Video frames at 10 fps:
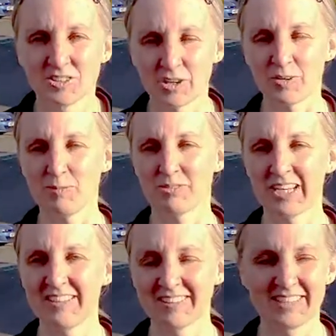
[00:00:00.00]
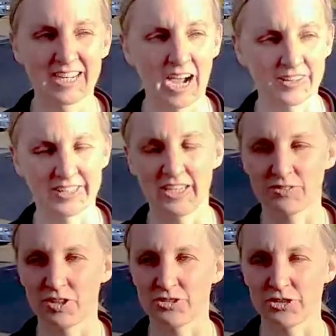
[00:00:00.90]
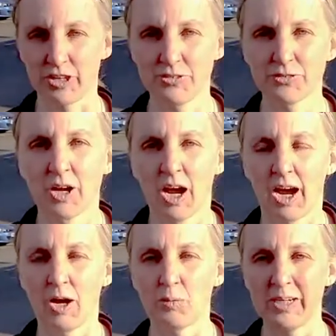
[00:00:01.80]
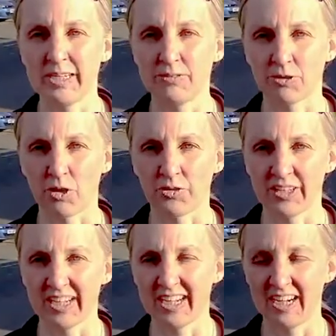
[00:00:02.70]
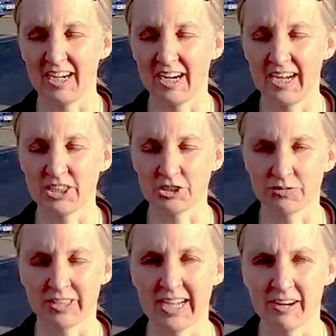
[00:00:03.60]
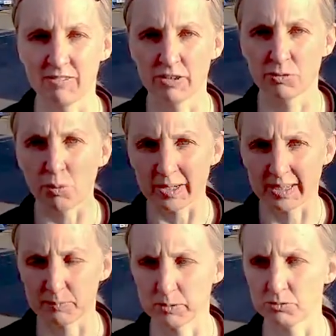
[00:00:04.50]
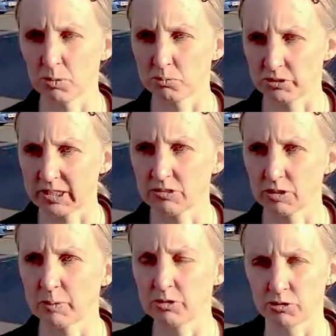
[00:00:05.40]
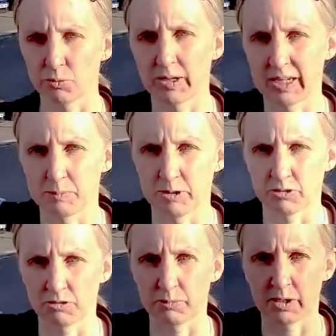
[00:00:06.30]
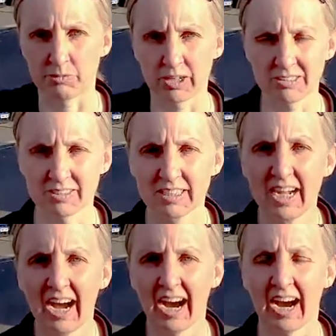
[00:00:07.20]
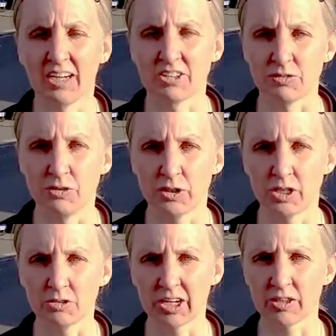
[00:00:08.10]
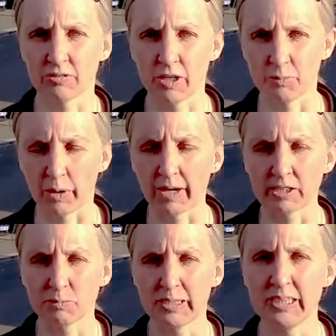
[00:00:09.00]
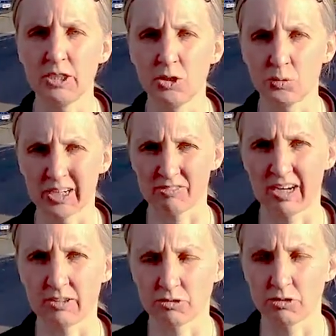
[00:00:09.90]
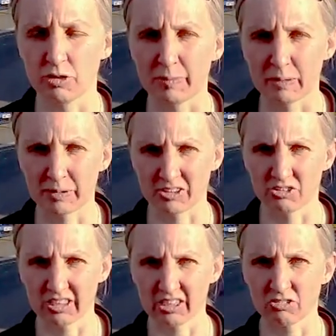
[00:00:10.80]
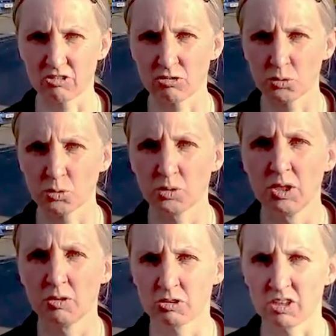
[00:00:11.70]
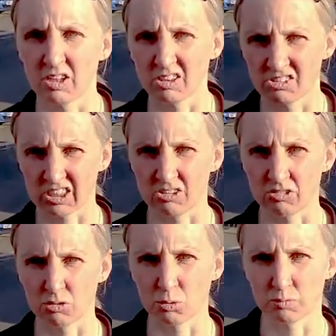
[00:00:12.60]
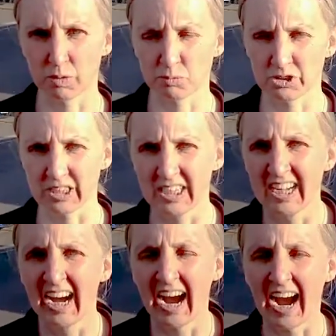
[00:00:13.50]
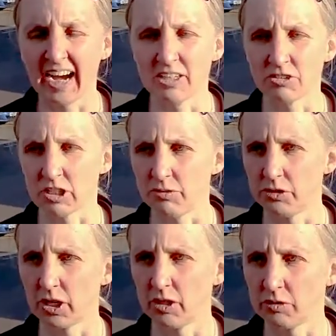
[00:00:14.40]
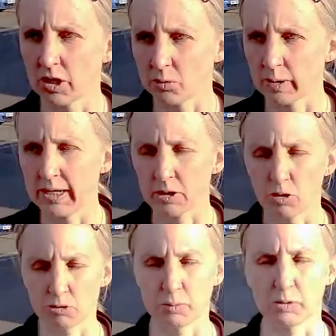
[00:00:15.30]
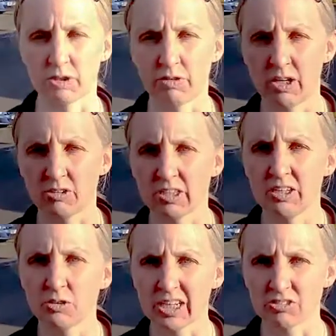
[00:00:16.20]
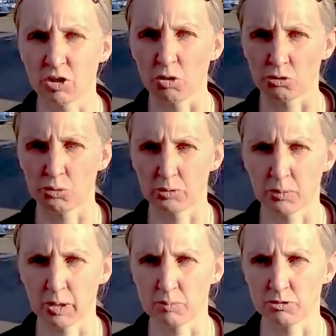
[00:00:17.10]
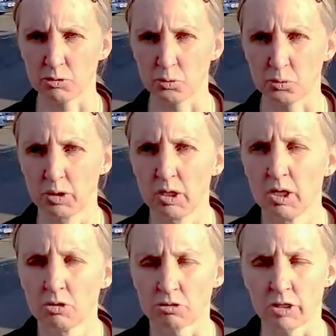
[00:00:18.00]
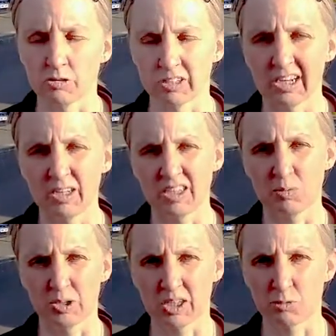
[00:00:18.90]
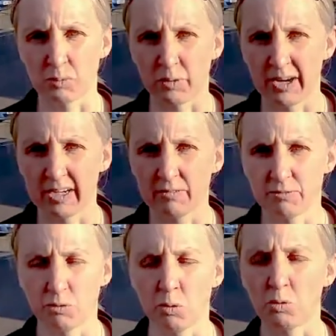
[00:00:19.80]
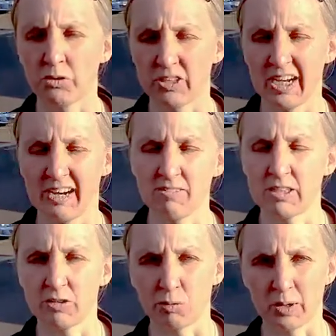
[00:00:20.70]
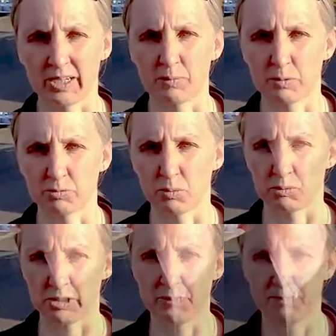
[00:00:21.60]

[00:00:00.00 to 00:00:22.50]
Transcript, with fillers: So I'm standing at the end of our drive. Uh, we live on the edge of the area of Whitenap of Romsey, so most of Whitenap is to my right. And if you go down the road behind me, you will get round to Mountbatten Secondary School, which is a large secondary school in Romsey. And if you go the other way across Botley Road, then you'll get to Halterworth Primary School. So today we're going to be praying for the area of Whitenap of Romsey.